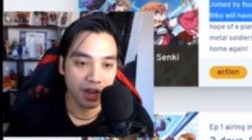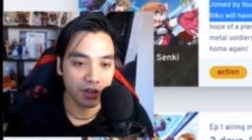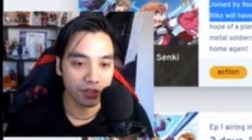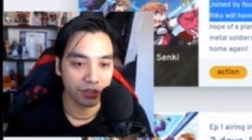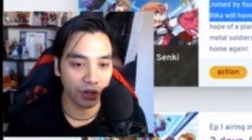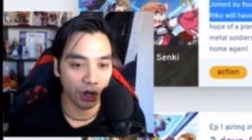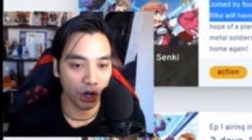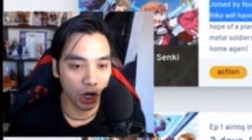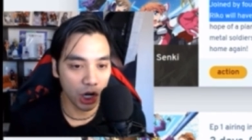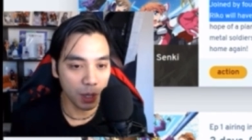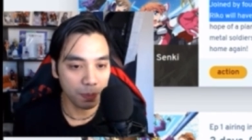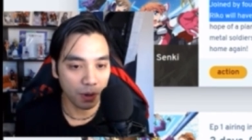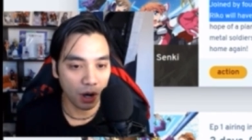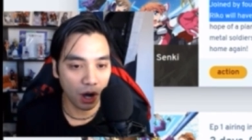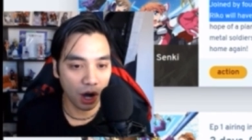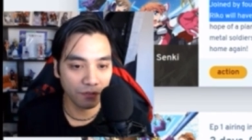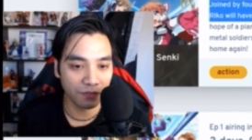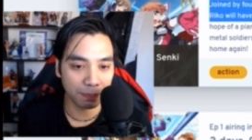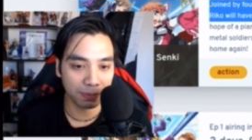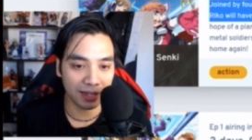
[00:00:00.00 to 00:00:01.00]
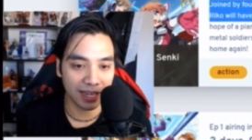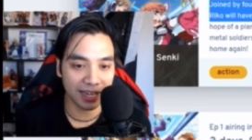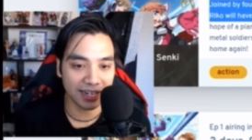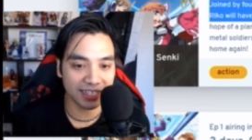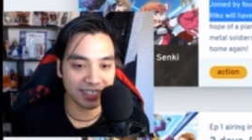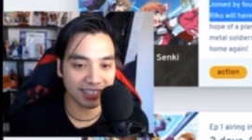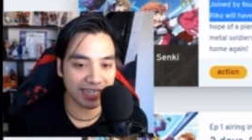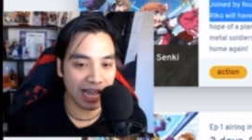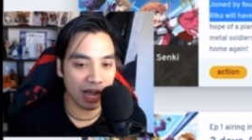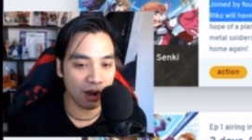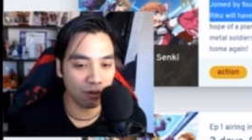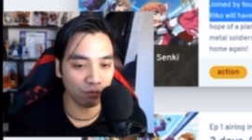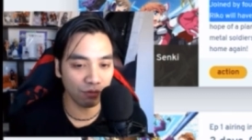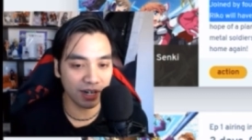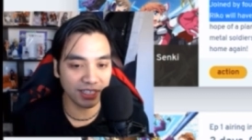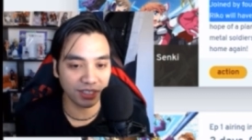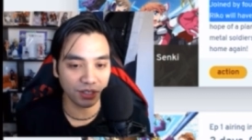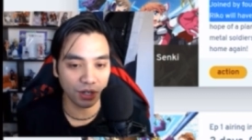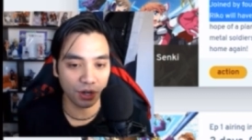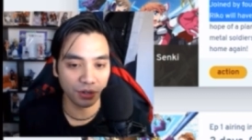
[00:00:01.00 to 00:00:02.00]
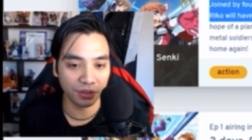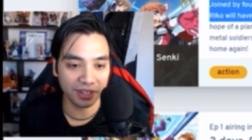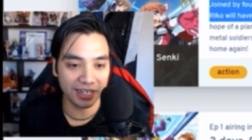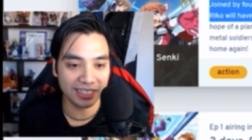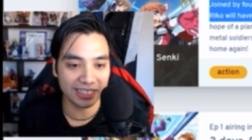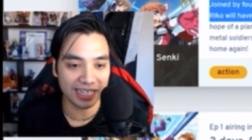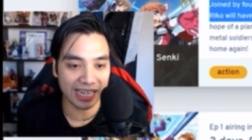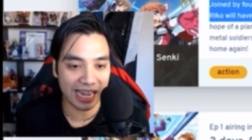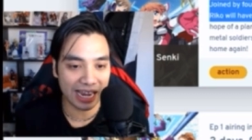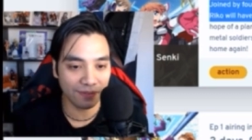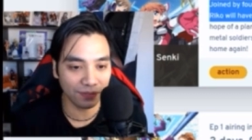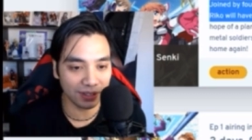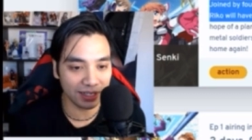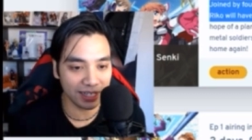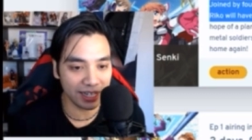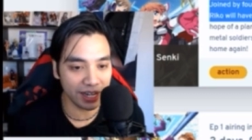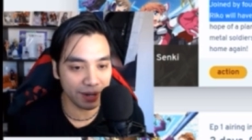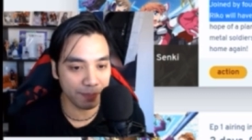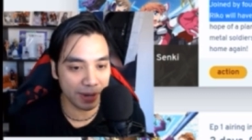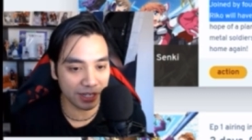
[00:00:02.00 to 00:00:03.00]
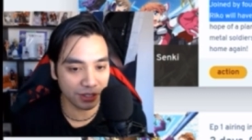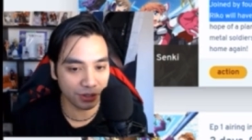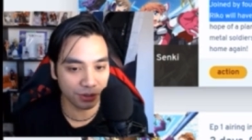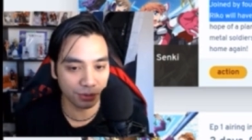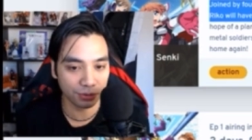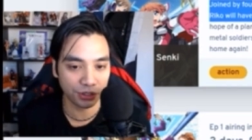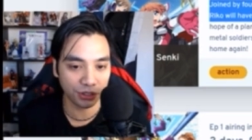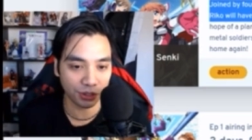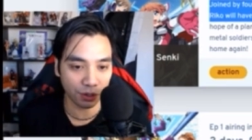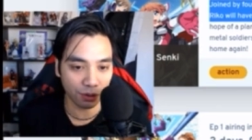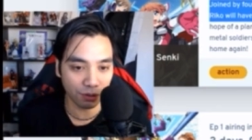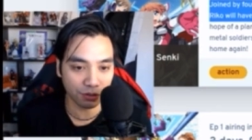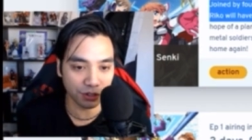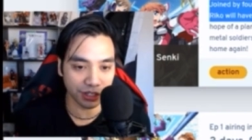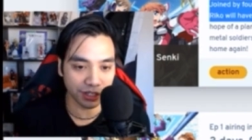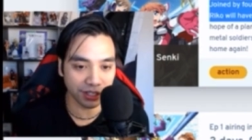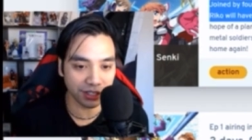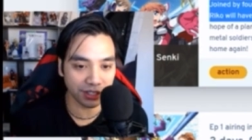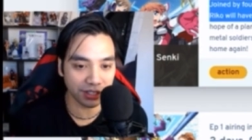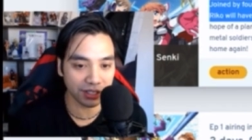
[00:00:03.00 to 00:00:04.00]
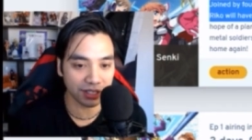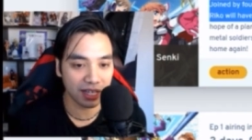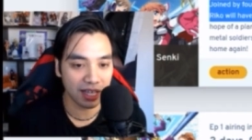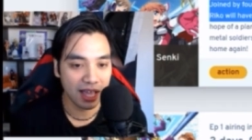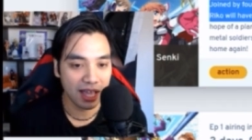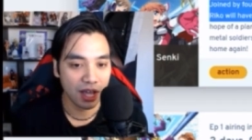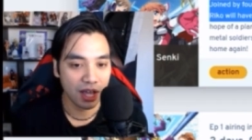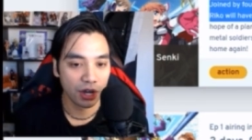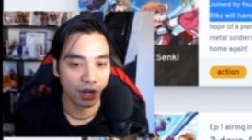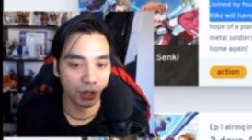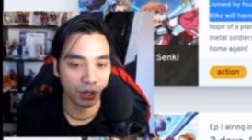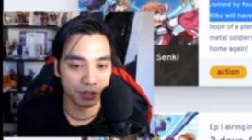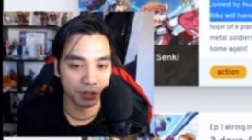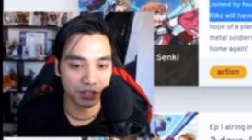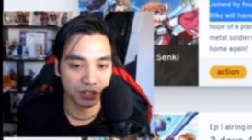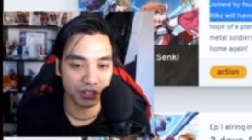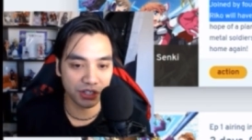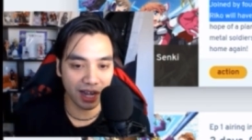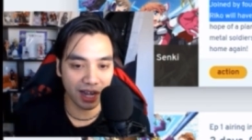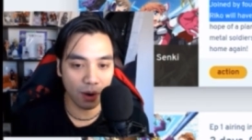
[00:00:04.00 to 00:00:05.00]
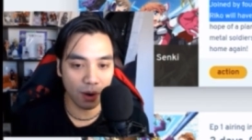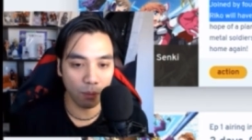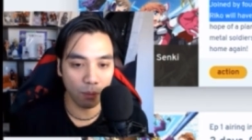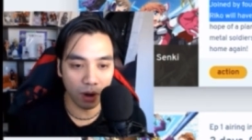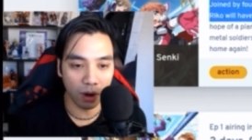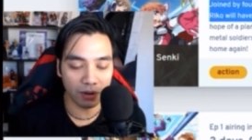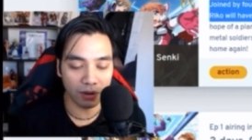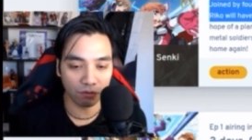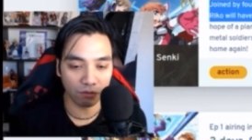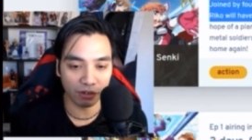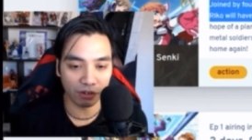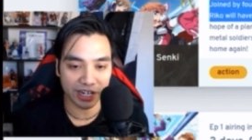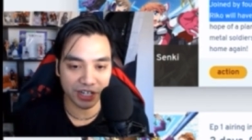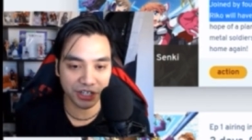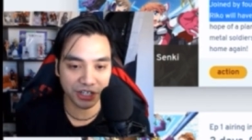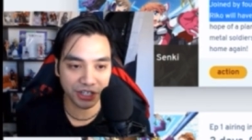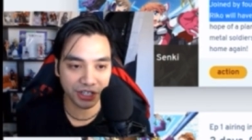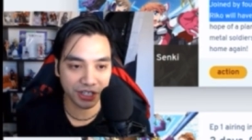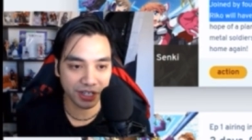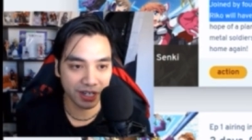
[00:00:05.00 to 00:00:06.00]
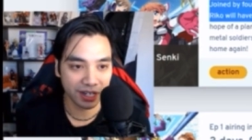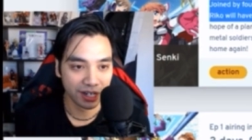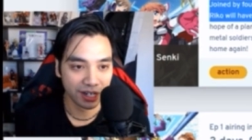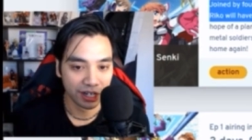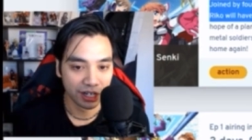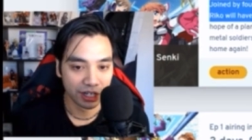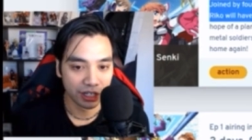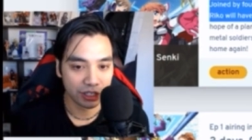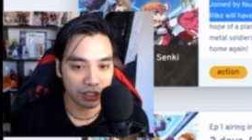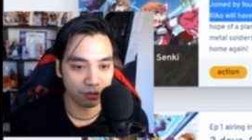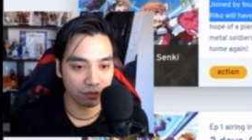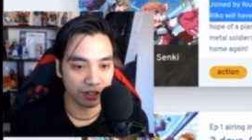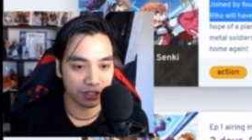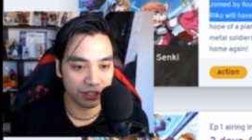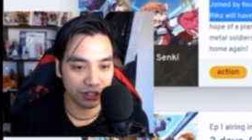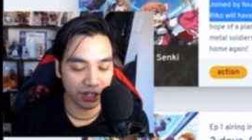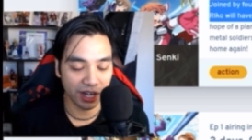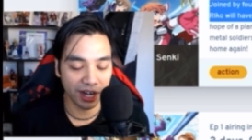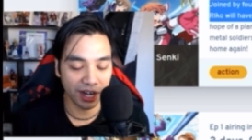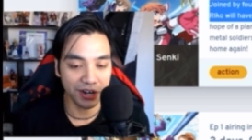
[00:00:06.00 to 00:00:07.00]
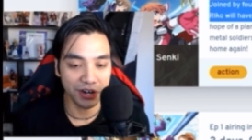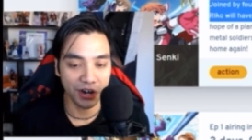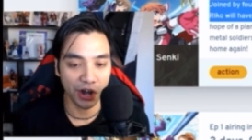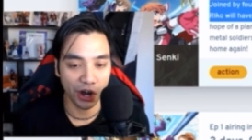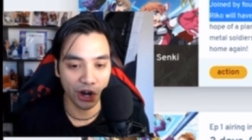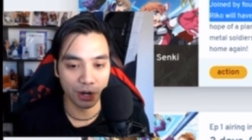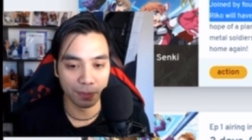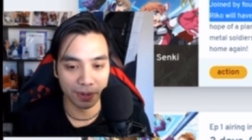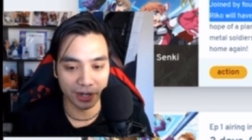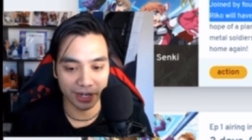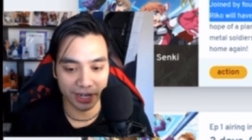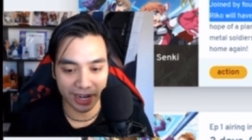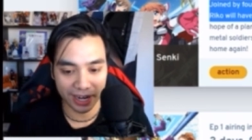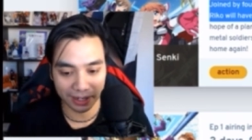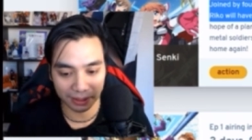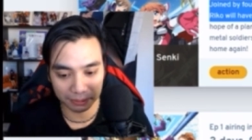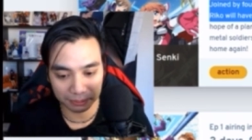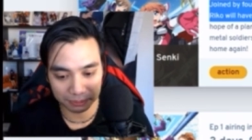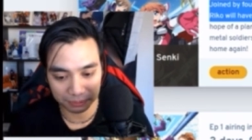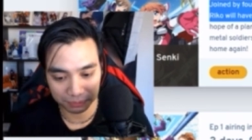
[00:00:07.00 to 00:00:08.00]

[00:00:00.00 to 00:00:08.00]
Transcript: The hope of a planet now rests on these heavily metal soldiers who desire one wish: to return home again.